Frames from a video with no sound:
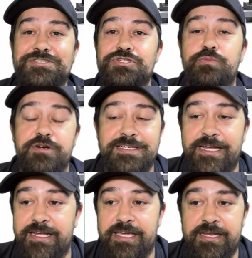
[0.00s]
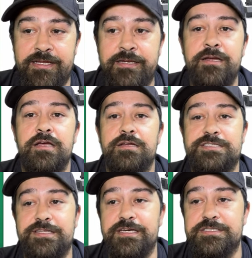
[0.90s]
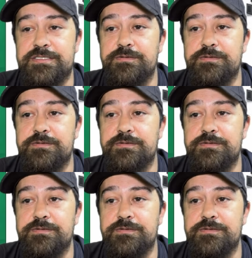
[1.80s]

super dedicated to this